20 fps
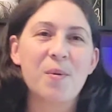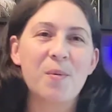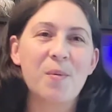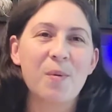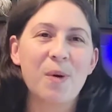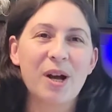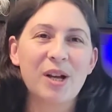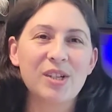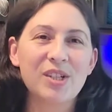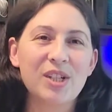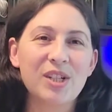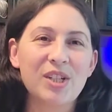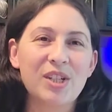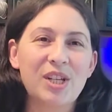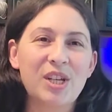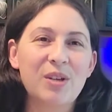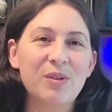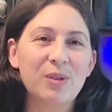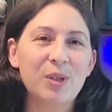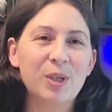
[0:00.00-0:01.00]
watch this
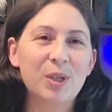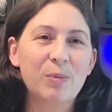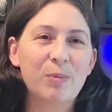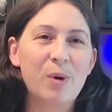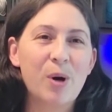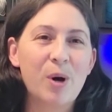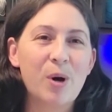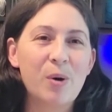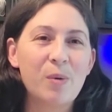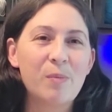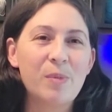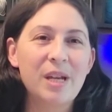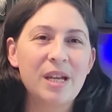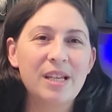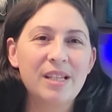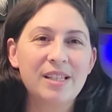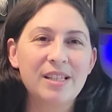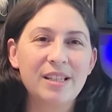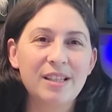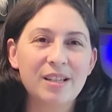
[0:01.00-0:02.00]
cute little ball
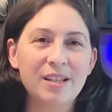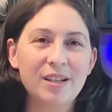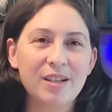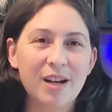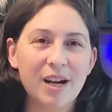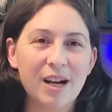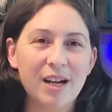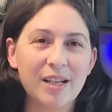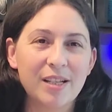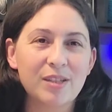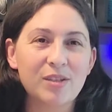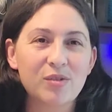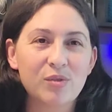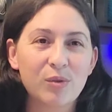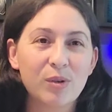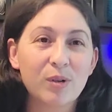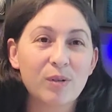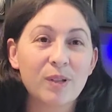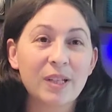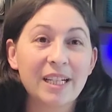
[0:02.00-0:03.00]
be
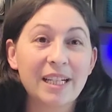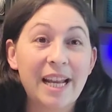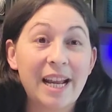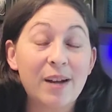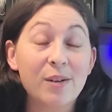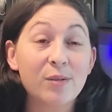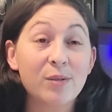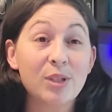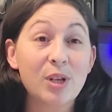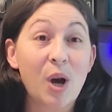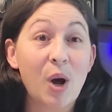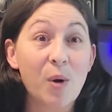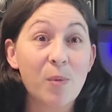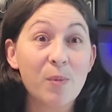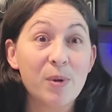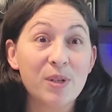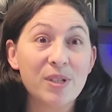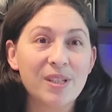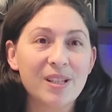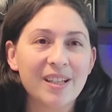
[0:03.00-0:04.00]
dwindling down to
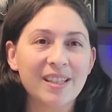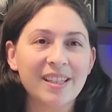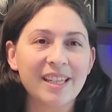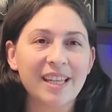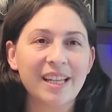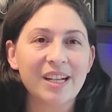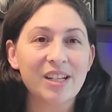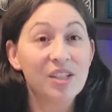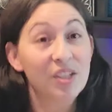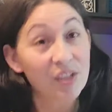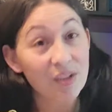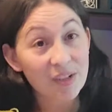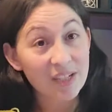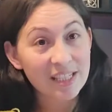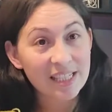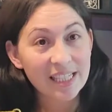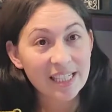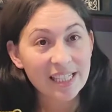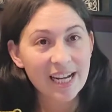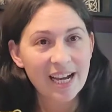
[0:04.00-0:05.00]
almost nothing, and as soon
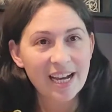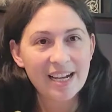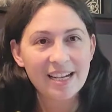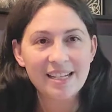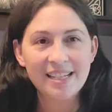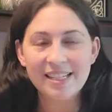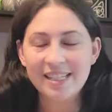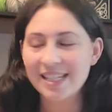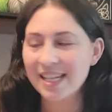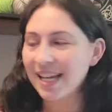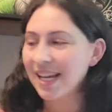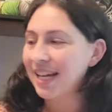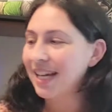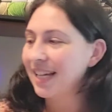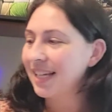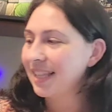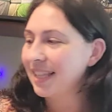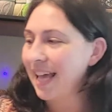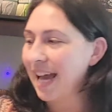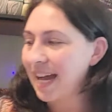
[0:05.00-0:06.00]
as it does,
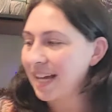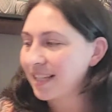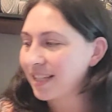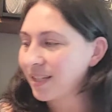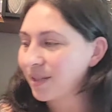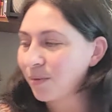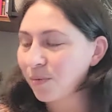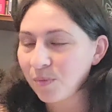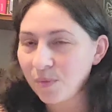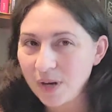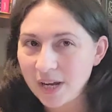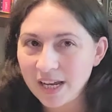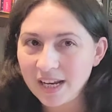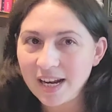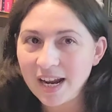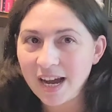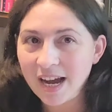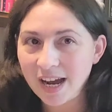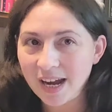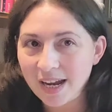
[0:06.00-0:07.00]
that's
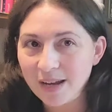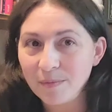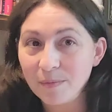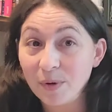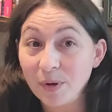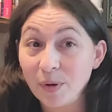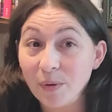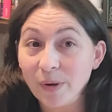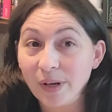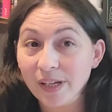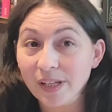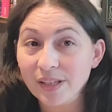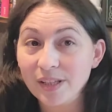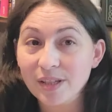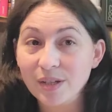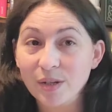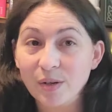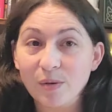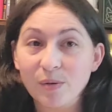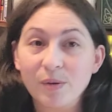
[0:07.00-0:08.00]
when I am going
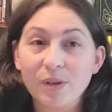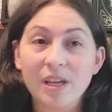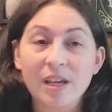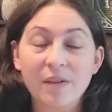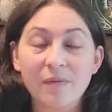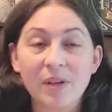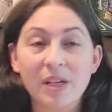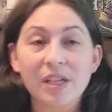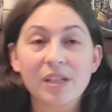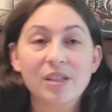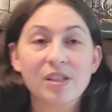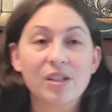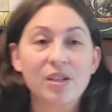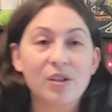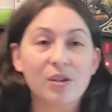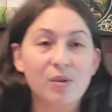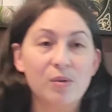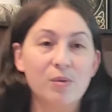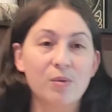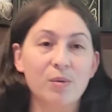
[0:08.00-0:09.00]
to give it
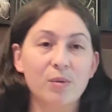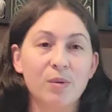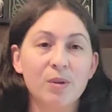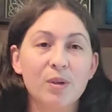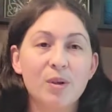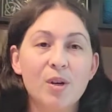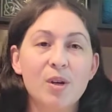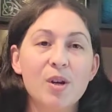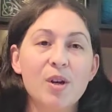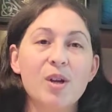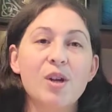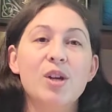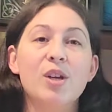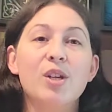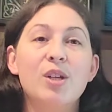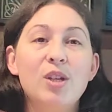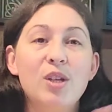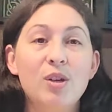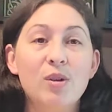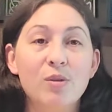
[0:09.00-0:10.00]
to
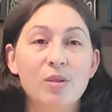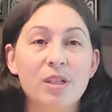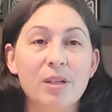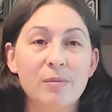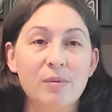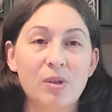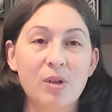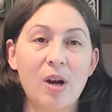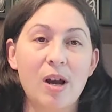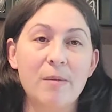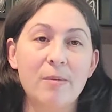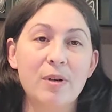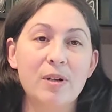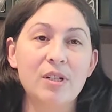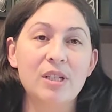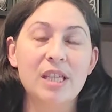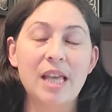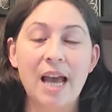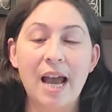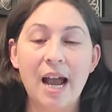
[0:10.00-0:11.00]
you
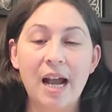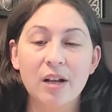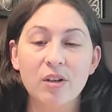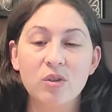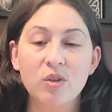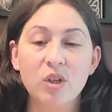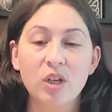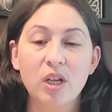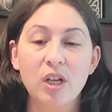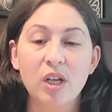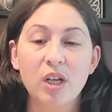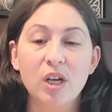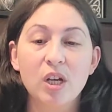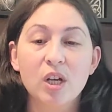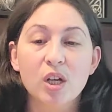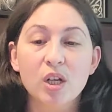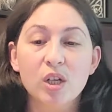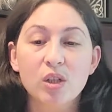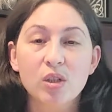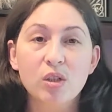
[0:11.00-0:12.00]
subscribers that actually
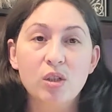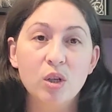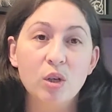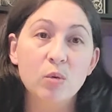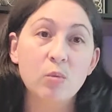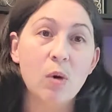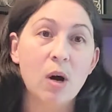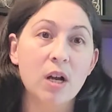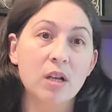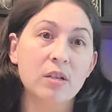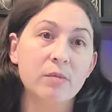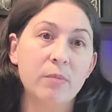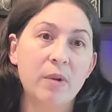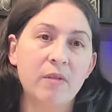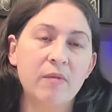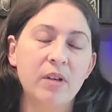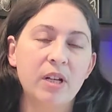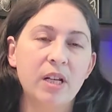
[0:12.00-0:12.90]
do watch my